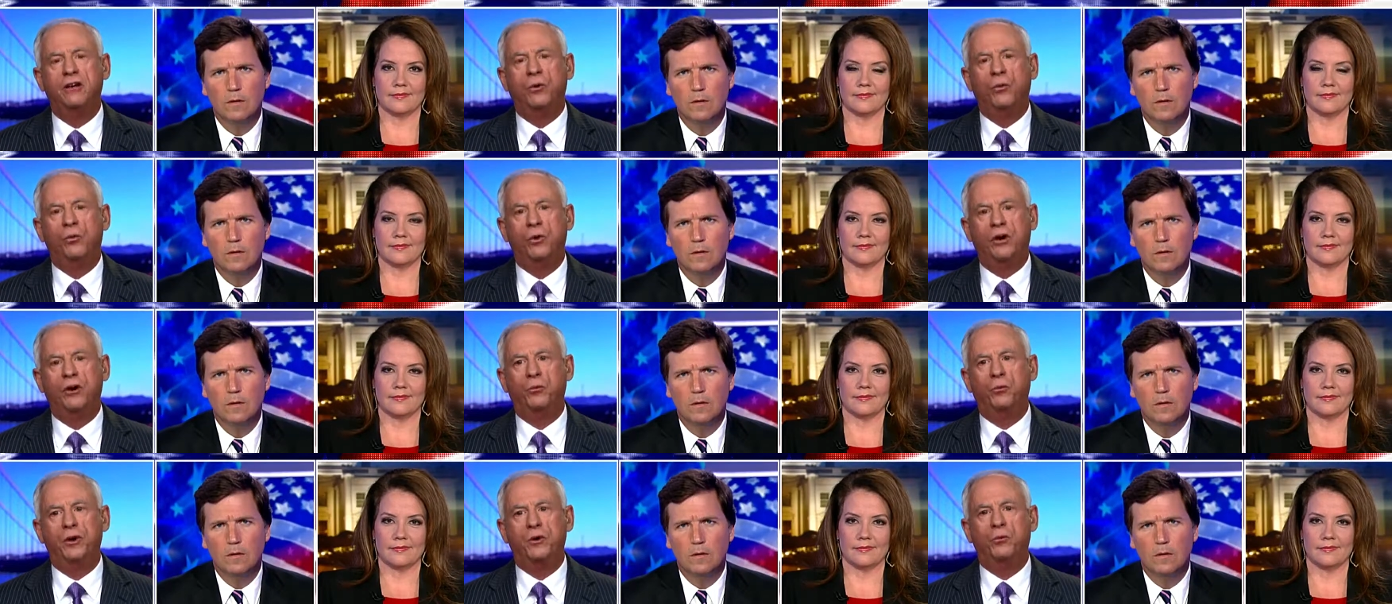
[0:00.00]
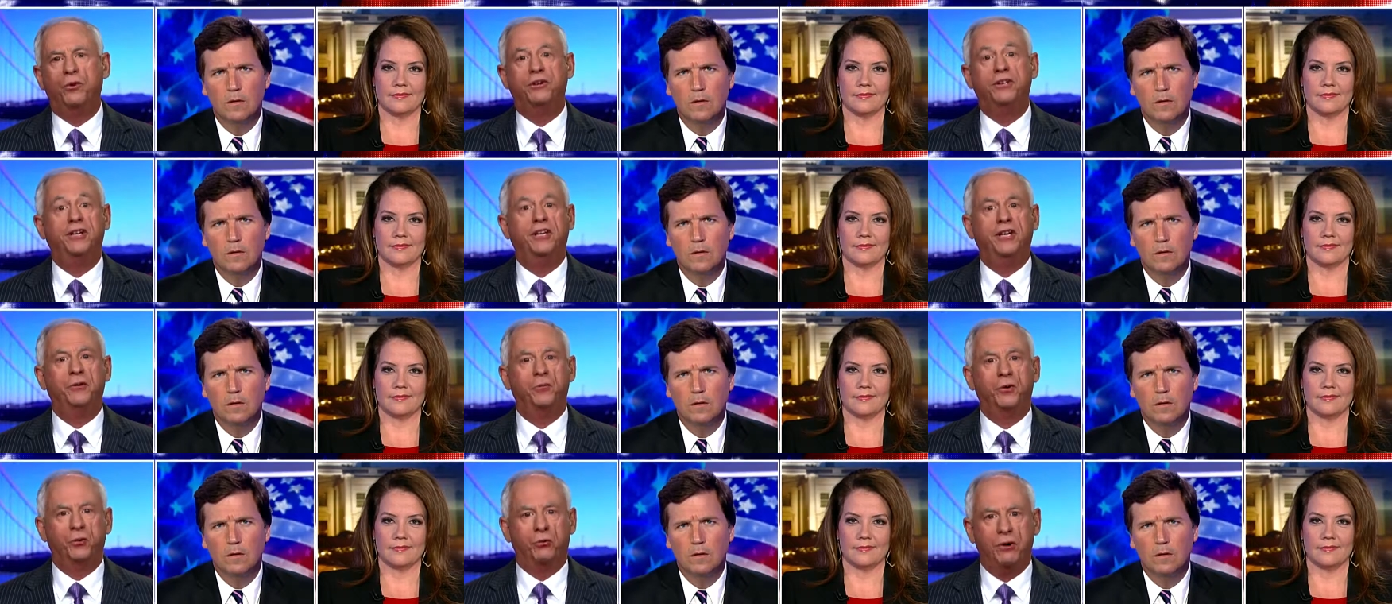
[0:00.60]
Speaker 1: where we were
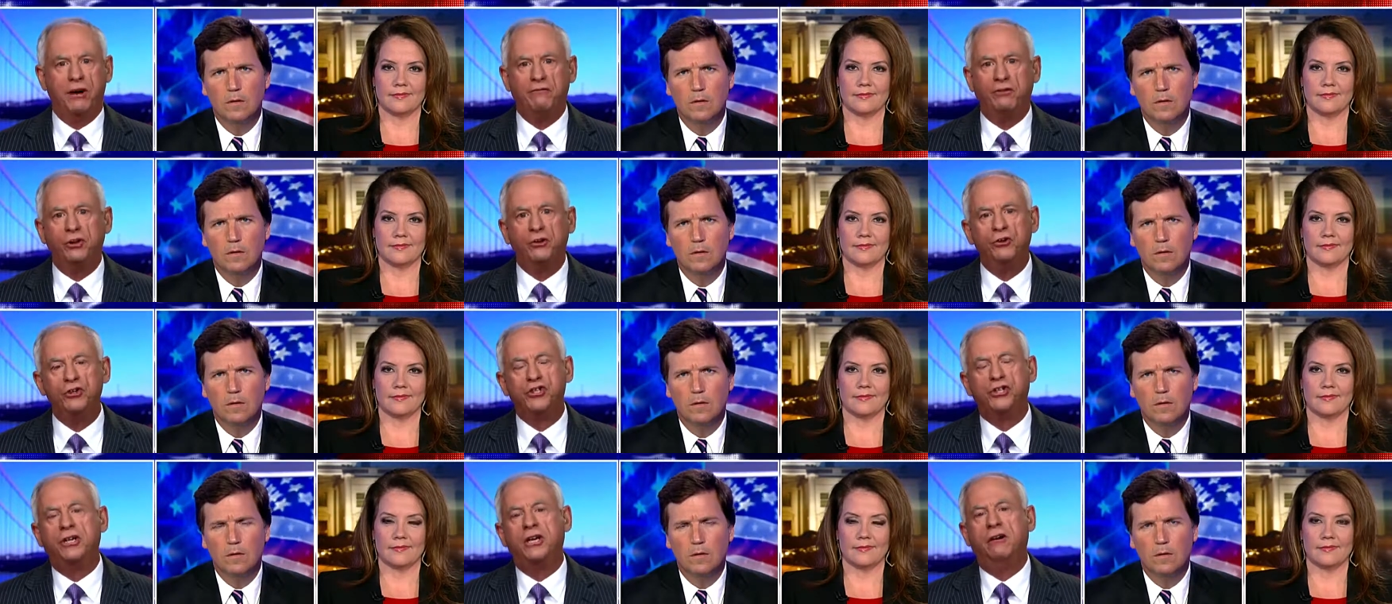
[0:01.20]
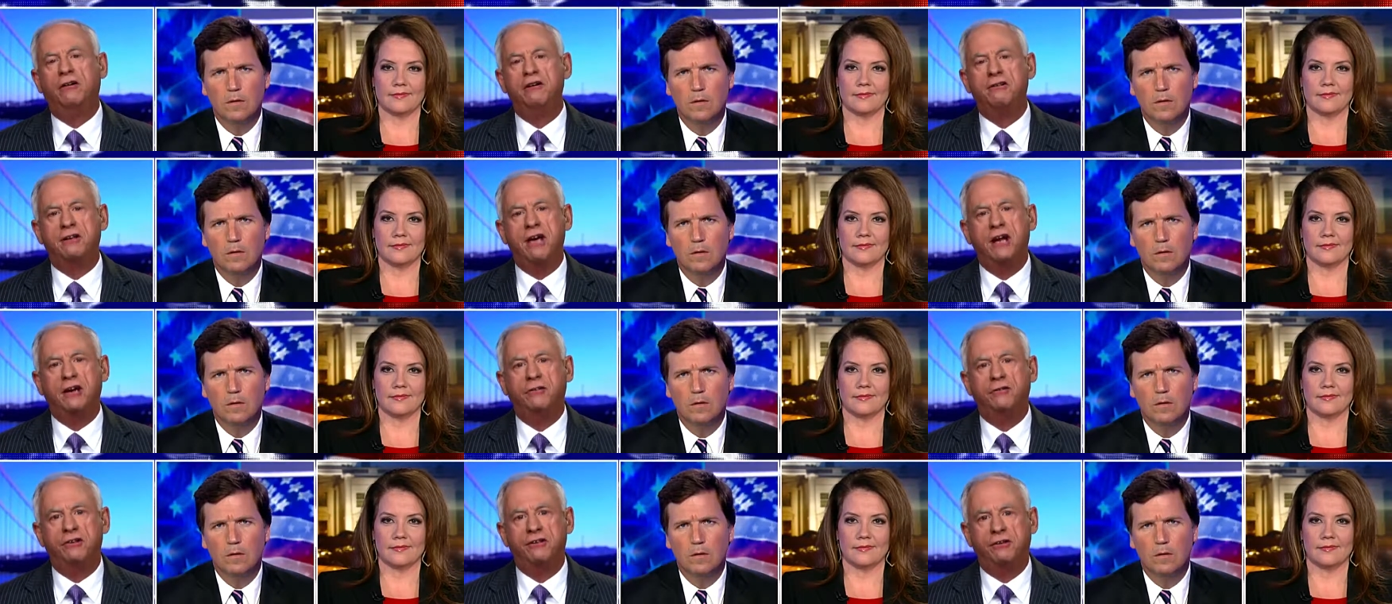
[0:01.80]
dealing with revolutionaries
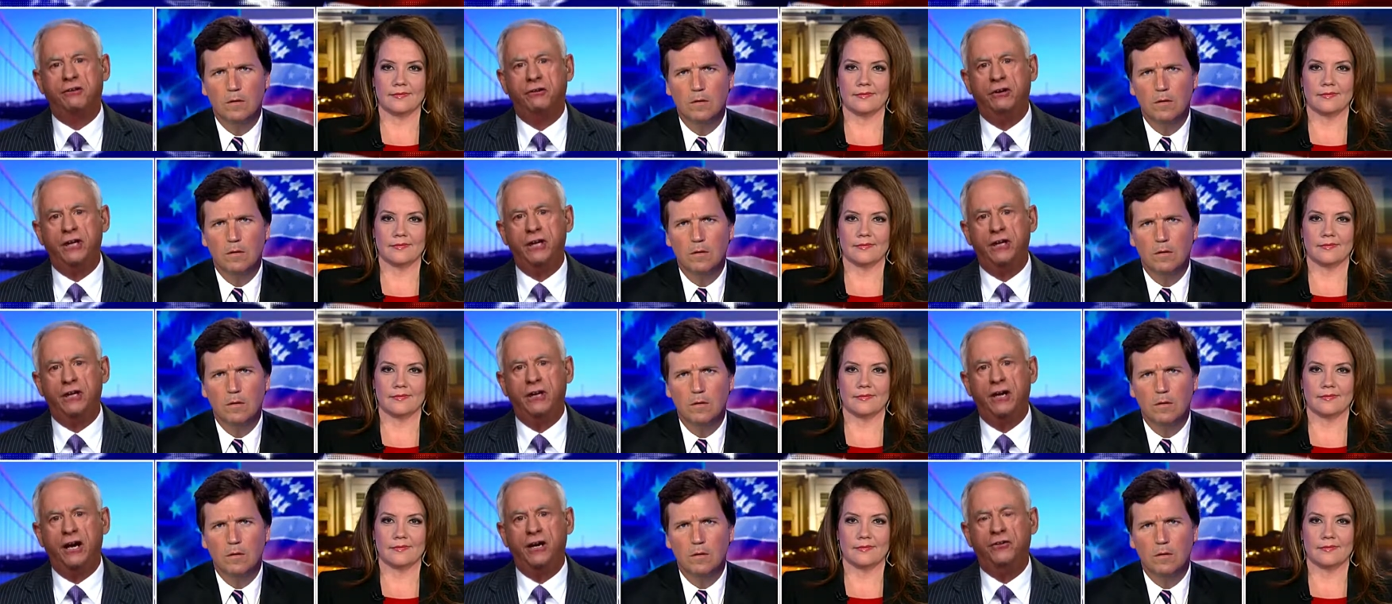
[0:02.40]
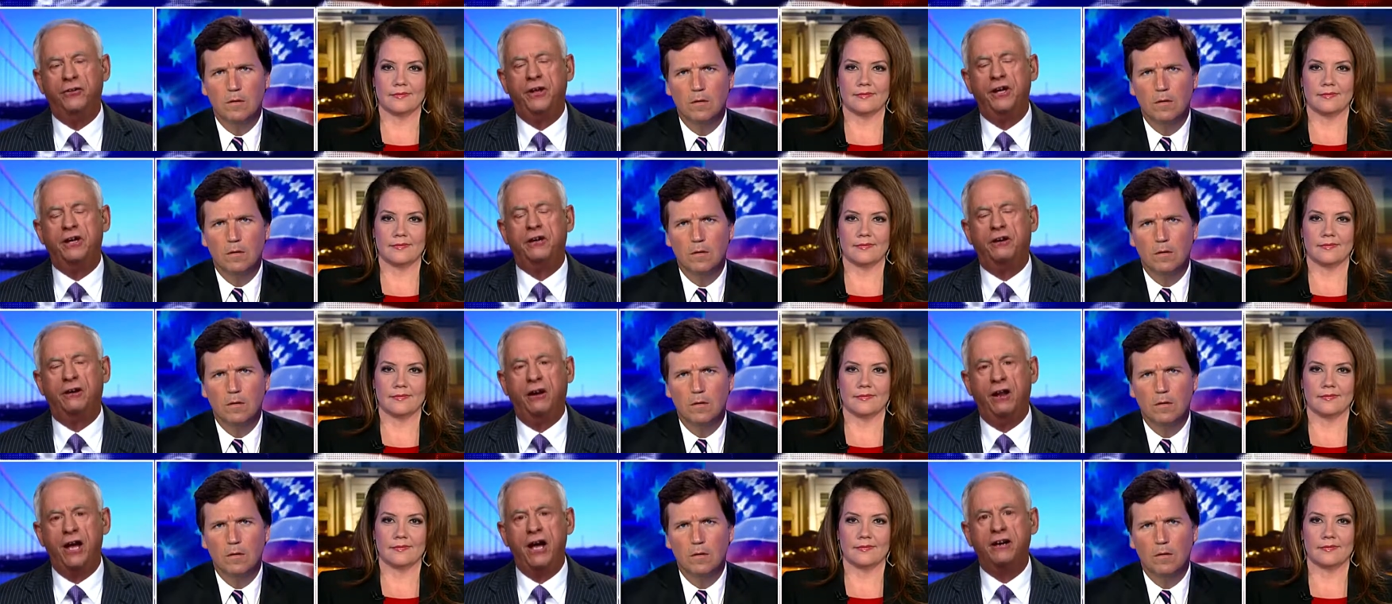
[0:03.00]
out in the street, I think
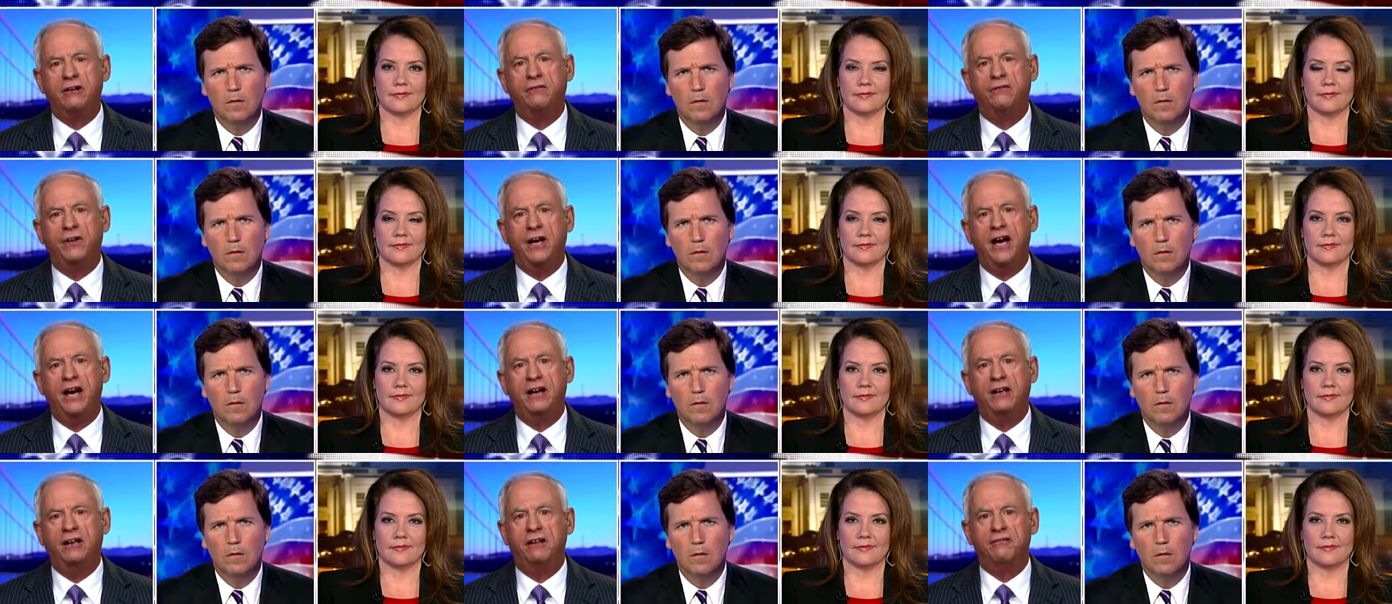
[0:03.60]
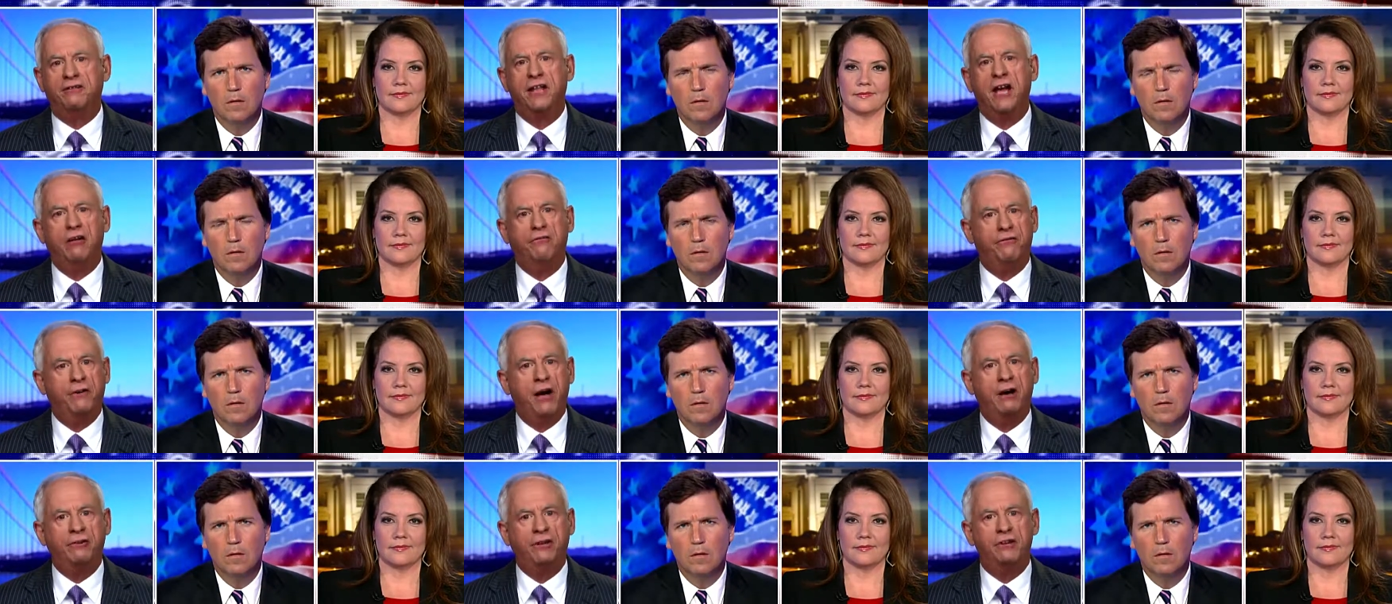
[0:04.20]
a lot of that has now
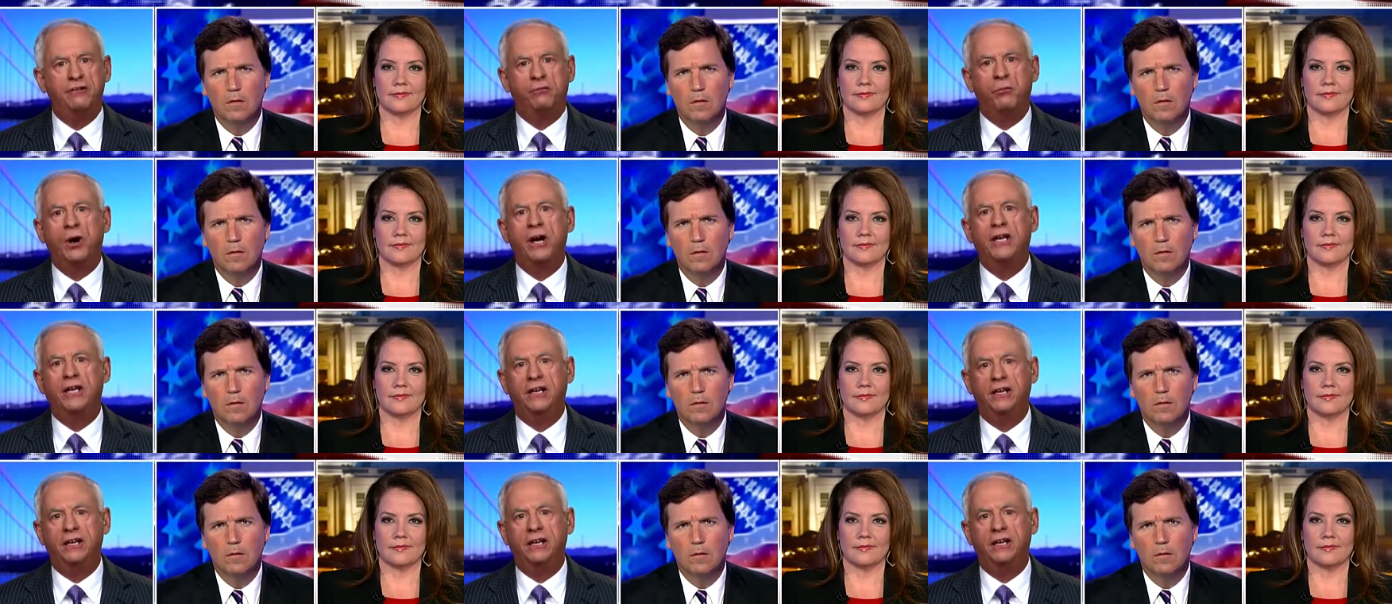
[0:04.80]
found its way